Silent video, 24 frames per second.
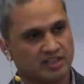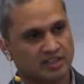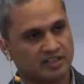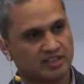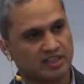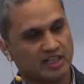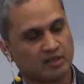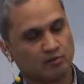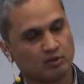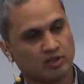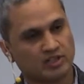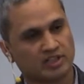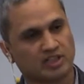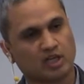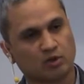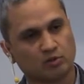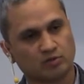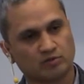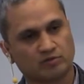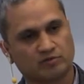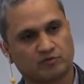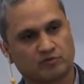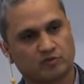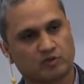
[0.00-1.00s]
they were
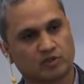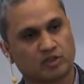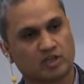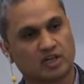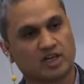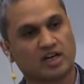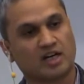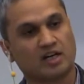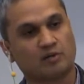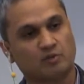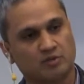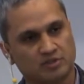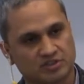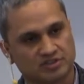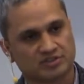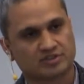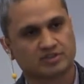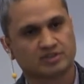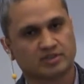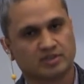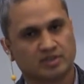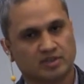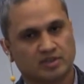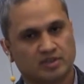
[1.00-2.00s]
down for
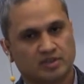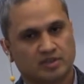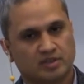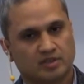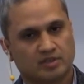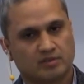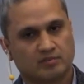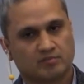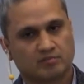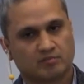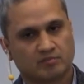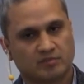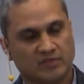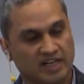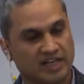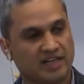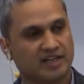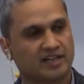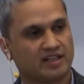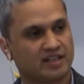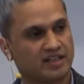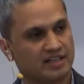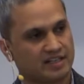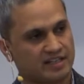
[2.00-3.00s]
hours by
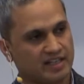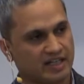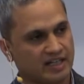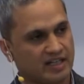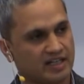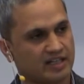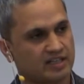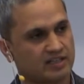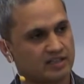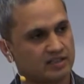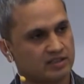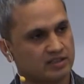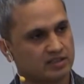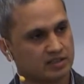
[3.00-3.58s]
an attack,